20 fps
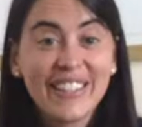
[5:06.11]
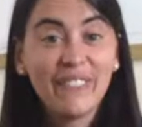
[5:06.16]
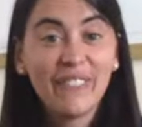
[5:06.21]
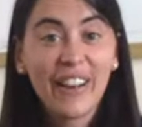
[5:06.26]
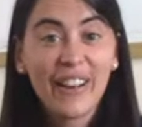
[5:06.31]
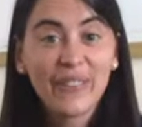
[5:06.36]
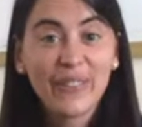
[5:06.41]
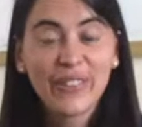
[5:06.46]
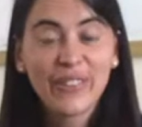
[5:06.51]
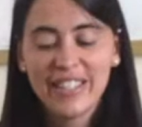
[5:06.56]
that
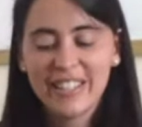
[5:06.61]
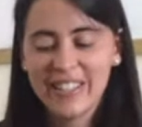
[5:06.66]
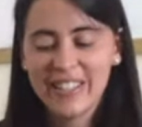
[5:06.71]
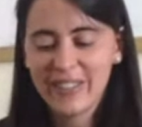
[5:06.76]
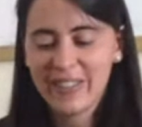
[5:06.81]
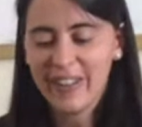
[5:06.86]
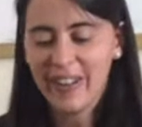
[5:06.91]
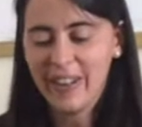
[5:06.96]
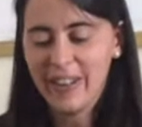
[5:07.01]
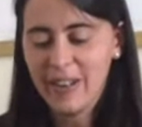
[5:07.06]
you might want to
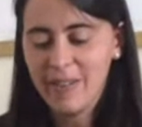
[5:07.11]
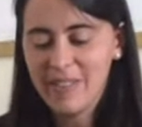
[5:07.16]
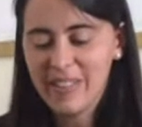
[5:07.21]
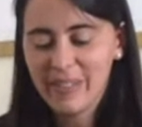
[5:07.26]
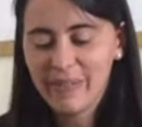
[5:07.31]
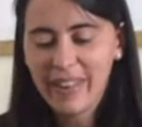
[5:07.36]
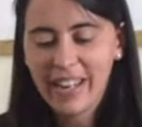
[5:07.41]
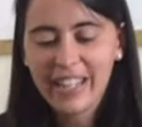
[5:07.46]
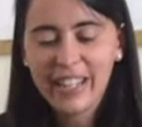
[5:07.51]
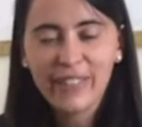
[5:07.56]
do at home
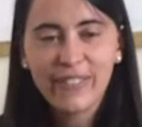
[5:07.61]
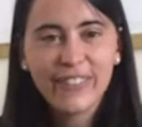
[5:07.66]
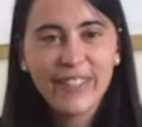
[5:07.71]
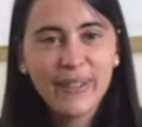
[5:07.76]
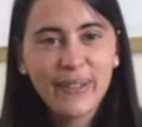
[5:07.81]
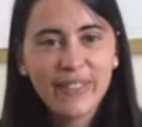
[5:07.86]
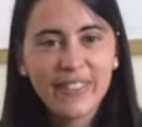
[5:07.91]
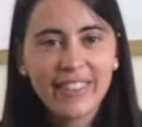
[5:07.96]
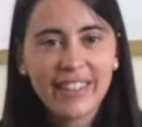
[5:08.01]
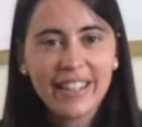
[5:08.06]
is make a
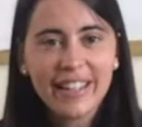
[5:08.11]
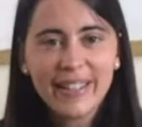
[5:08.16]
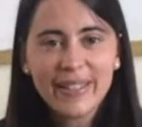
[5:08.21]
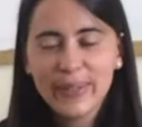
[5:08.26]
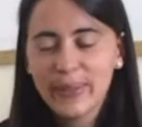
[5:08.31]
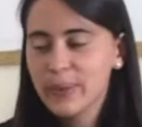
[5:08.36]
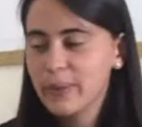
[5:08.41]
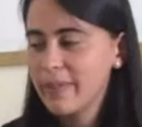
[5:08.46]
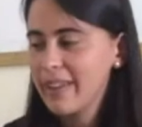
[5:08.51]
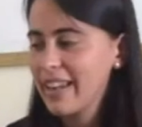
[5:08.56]
few of
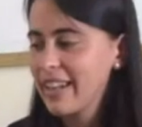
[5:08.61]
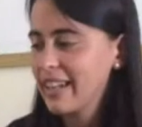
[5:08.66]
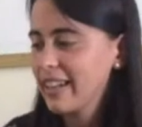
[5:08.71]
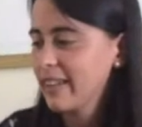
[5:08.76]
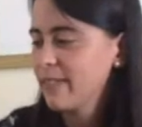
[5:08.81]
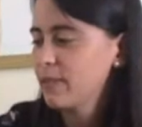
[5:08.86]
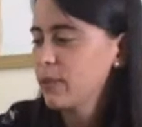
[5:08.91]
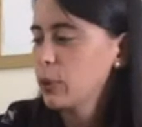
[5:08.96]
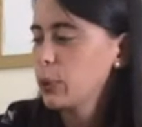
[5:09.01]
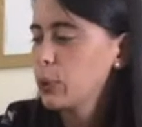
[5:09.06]
these, or
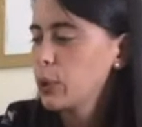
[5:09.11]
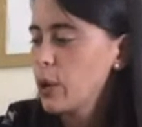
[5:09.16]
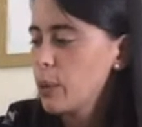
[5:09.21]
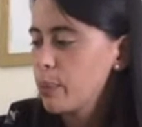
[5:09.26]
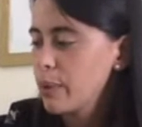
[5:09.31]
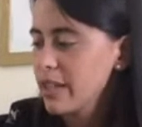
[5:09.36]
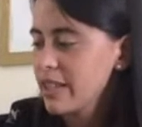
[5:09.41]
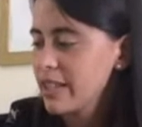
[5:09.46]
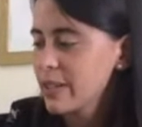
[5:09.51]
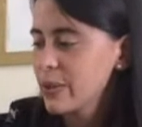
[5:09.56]
make all your
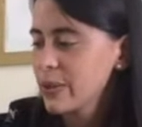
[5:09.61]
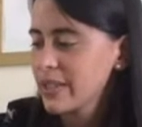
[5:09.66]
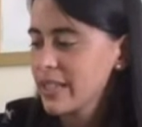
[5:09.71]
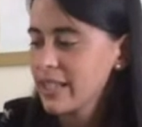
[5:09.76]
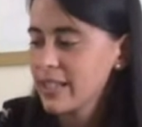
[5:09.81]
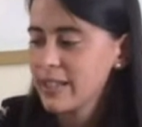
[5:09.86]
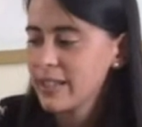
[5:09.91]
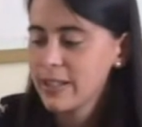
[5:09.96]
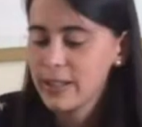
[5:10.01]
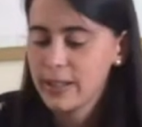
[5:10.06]
brothers or
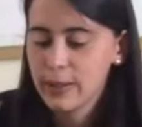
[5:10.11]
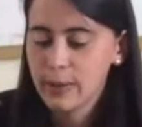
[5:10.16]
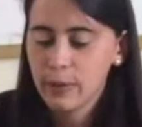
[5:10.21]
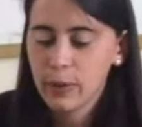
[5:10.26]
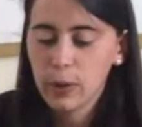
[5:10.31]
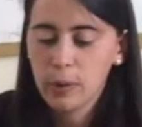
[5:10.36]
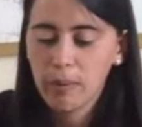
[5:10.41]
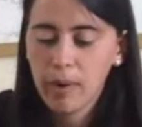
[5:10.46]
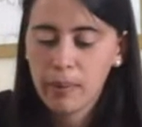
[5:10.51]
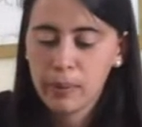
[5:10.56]
sisters or
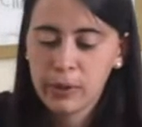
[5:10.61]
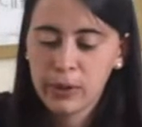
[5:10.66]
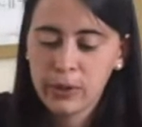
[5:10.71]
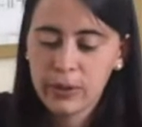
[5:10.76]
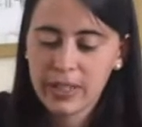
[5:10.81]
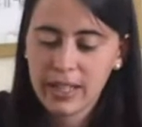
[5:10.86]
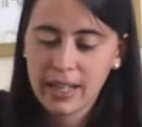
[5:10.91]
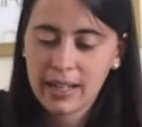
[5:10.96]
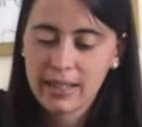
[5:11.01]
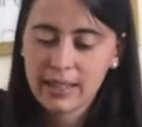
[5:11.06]
your mum or your
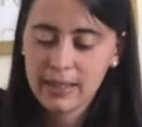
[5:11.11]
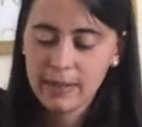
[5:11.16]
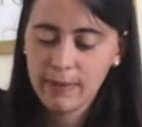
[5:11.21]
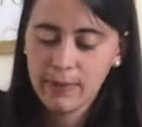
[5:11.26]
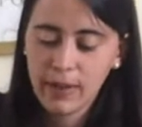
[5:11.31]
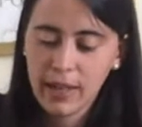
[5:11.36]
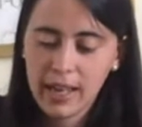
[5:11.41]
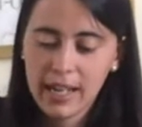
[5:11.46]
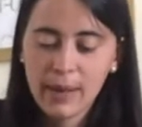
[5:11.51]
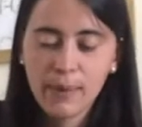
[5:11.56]
dad,
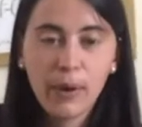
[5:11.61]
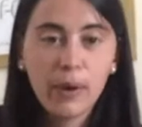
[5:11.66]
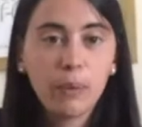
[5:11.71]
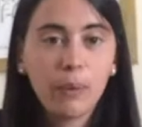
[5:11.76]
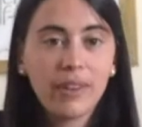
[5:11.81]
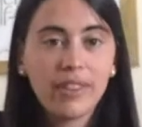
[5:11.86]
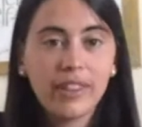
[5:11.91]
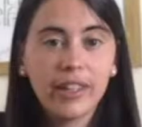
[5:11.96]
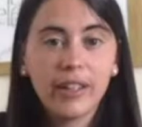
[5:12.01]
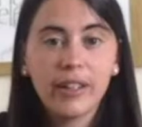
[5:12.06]
anyone
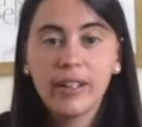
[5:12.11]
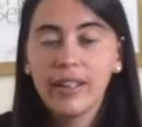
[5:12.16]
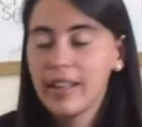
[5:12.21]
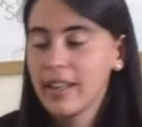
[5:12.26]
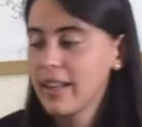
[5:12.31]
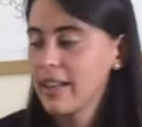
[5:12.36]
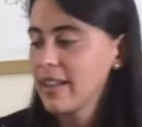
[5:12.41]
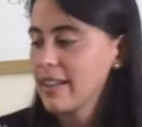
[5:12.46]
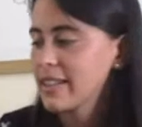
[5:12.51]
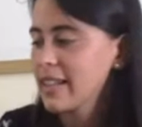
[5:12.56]
with you,
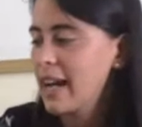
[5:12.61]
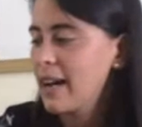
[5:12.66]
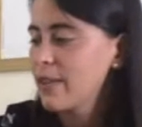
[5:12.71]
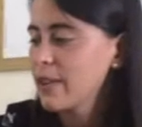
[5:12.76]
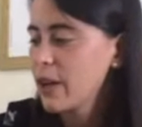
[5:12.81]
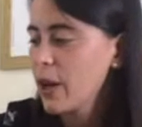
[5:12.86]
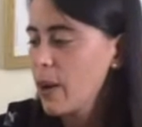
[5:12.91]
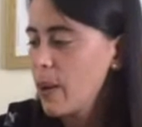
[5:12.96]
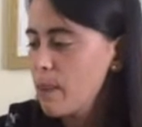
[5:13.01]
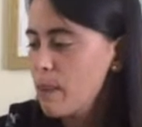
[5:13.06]
to have a
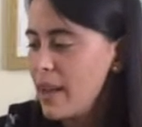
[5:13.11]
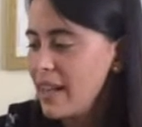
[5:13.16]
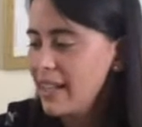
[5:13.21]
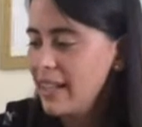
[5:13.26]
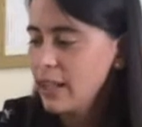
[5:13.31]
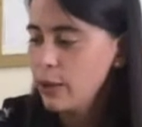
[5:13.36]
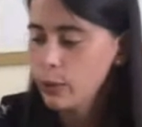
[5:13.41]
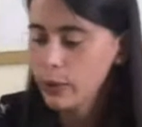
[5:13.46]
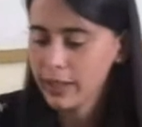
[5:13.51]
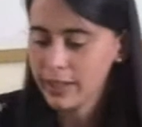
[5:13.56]
go at
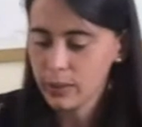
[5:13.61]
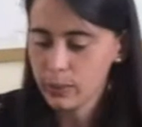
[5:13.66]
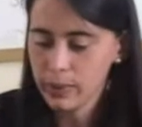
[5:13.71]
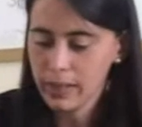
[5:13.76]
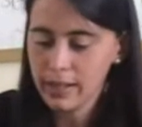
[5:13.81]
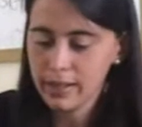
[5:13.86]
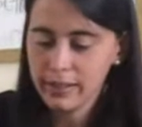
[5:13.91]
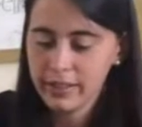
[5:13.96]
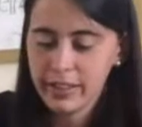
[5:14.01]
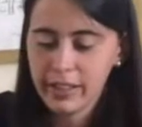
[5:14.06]
making one as
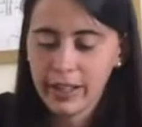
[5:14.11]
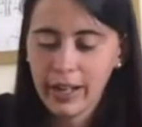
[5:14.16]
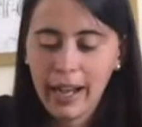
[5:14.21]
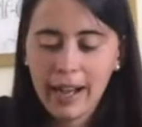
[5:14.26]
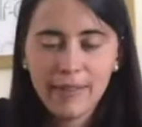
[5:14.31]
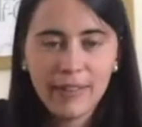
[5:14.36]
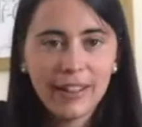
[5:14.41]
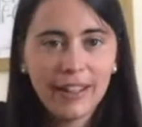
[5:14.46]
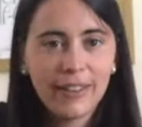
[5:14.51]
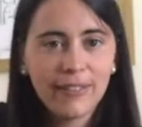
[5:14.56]
well, so you
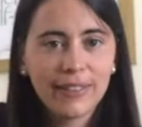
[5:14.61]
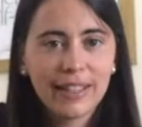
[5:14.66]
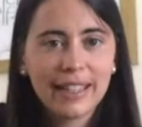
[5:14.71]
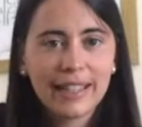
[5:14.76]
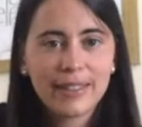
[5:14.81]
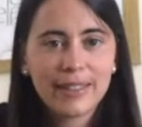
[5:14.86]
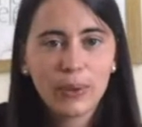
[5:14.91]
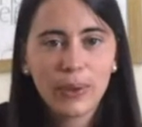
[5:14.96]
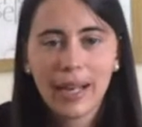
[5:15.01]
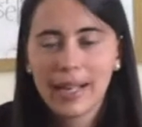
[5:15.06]
have a lovely
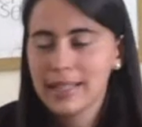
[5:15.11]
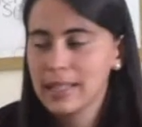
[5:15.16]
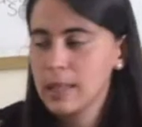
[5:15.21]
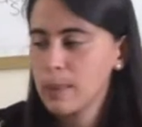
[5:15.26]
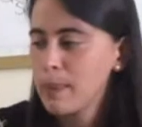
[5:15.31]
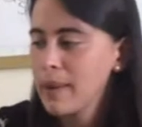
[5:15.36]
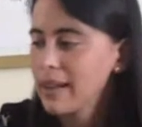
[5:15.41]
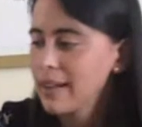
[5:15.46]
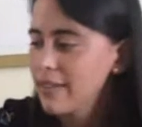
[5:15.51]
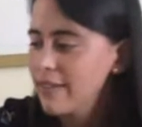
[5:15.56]
little
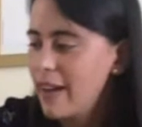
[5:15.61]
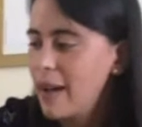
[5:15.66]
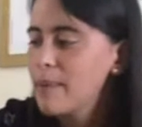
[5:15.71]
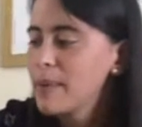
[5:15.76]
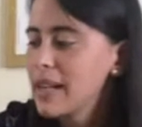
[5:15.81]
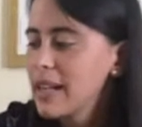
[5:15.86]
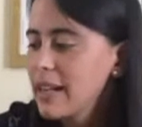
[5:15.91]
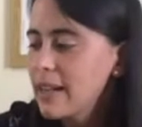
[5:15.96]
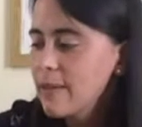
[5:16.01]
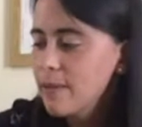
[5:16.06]
caterpillar
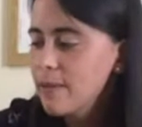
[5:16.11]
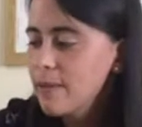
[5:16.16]
family.